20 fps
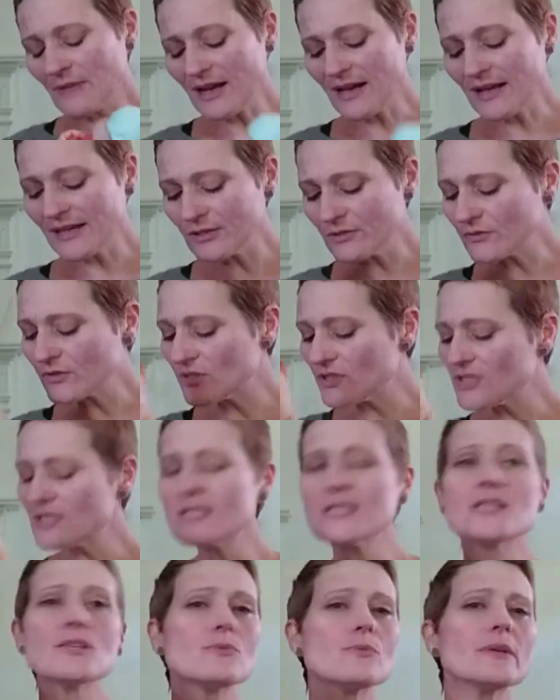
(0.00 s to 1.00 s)
I'm kind of
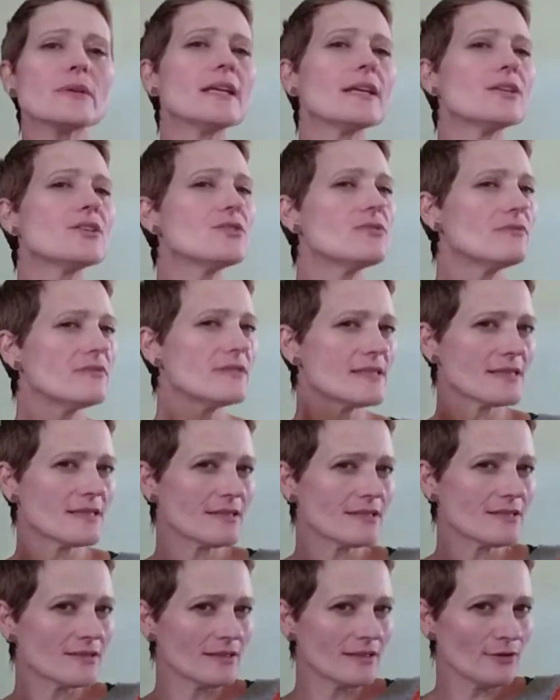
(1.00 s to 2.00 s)
continuing to
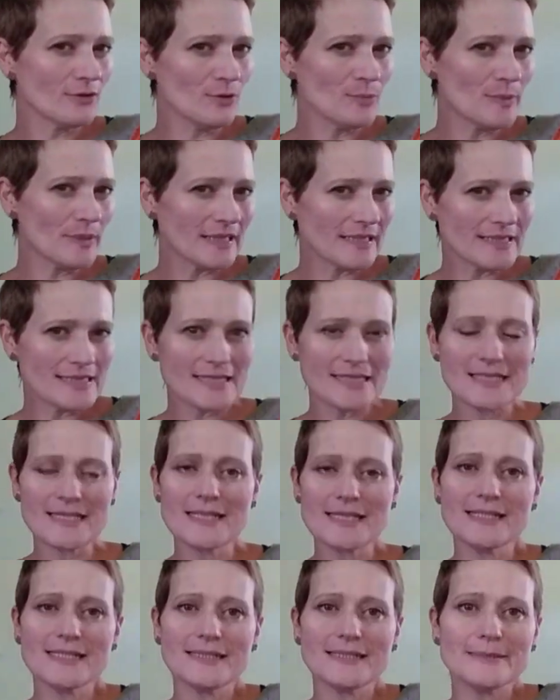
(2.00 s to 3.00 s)
visit a little bit
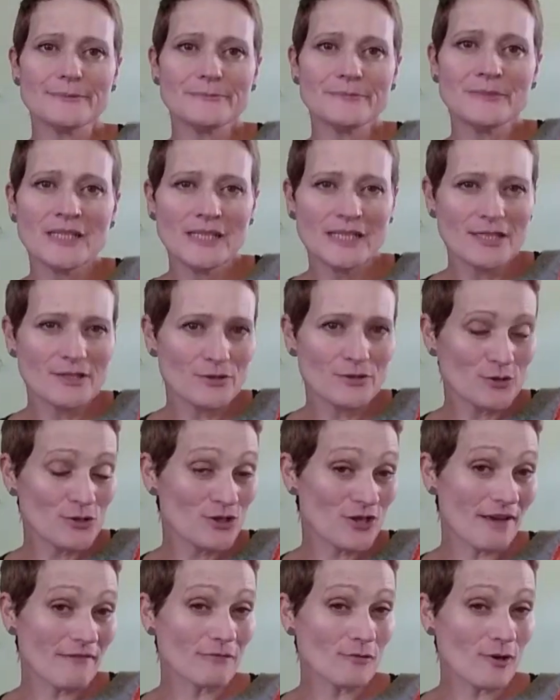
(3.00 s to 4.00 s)

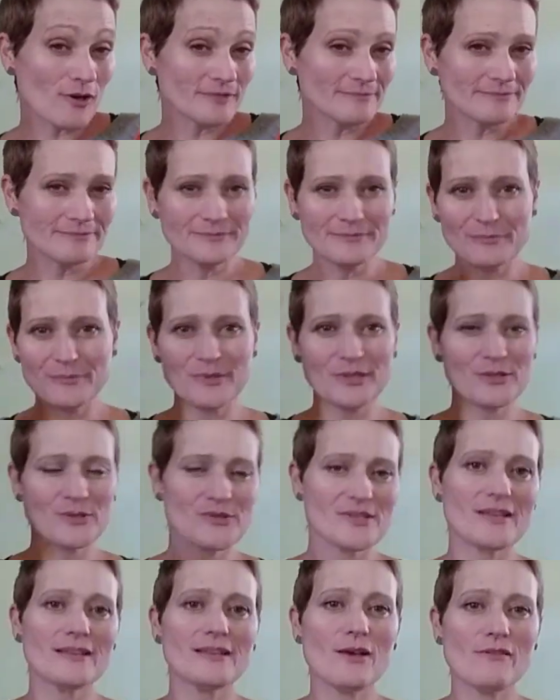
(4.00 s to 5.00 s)
the chevron
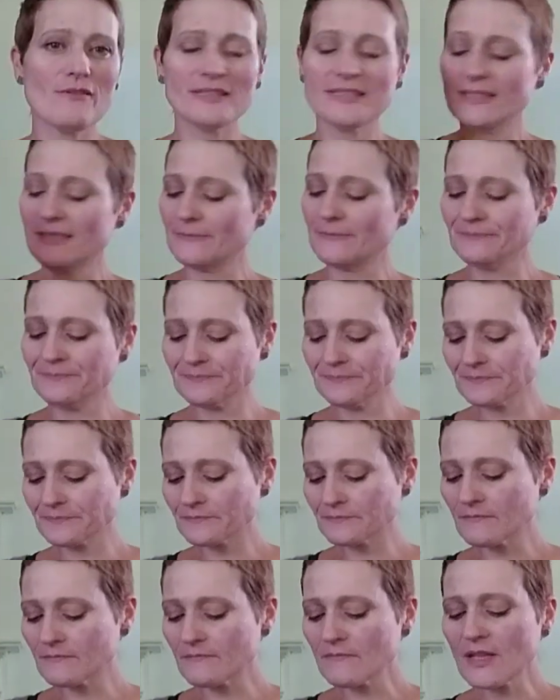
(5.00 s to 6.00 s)
because I love it.
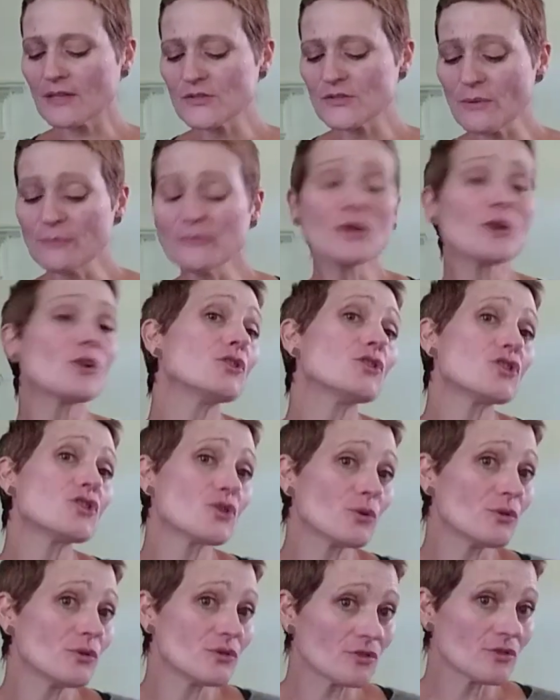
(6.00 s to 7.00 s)
So I'm not
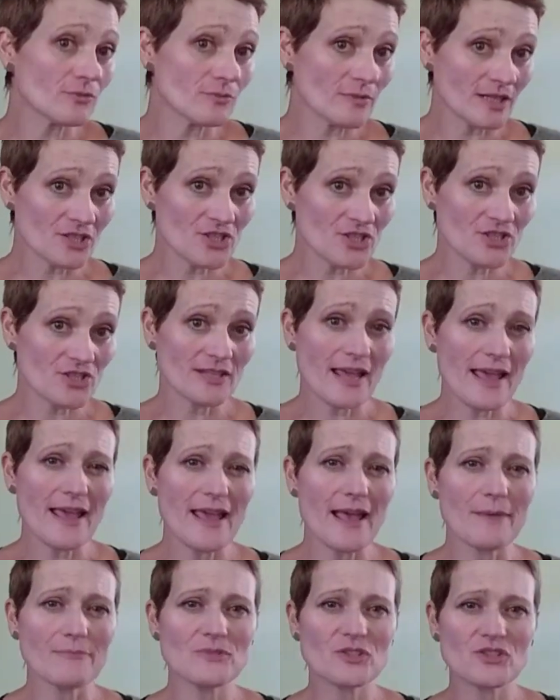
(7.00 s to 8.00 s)
going to show you too much
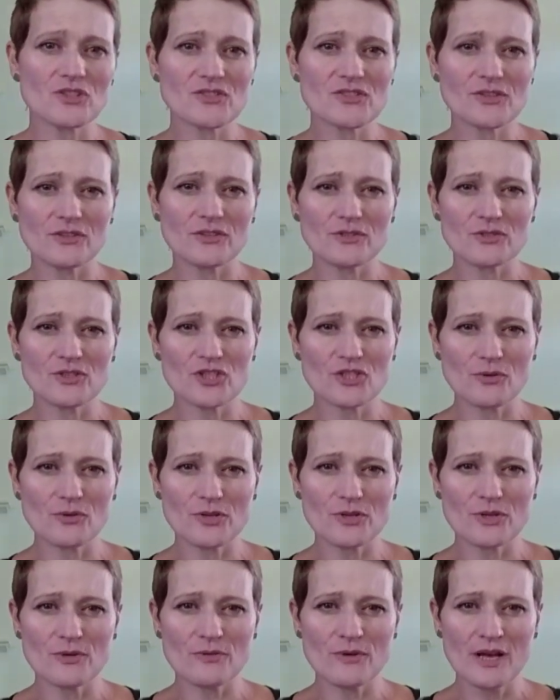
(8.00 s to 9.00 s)
today. I'm just going to
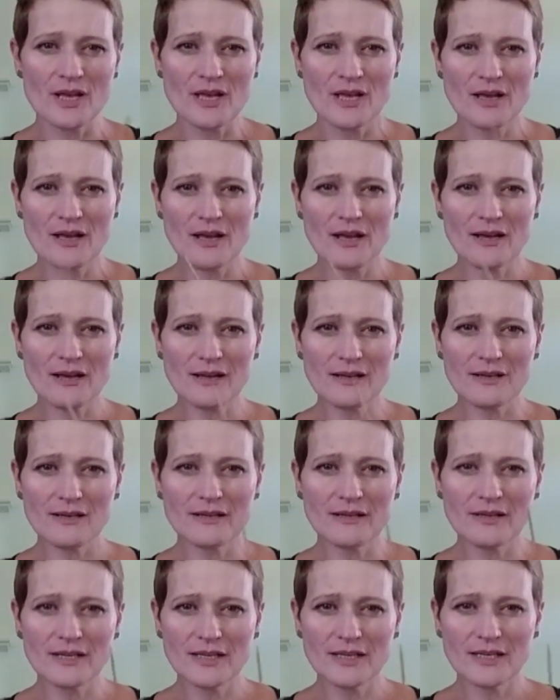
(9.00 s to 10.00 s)
show you
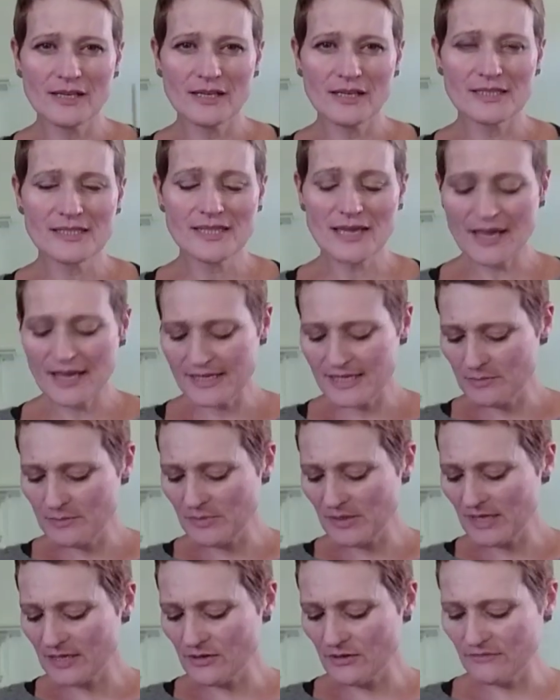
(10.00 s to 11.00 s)
a
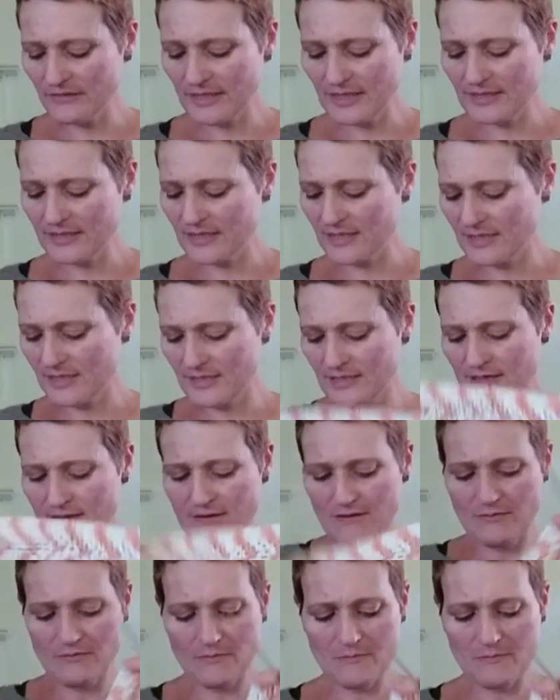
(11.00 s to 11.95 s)
tiny bit of it.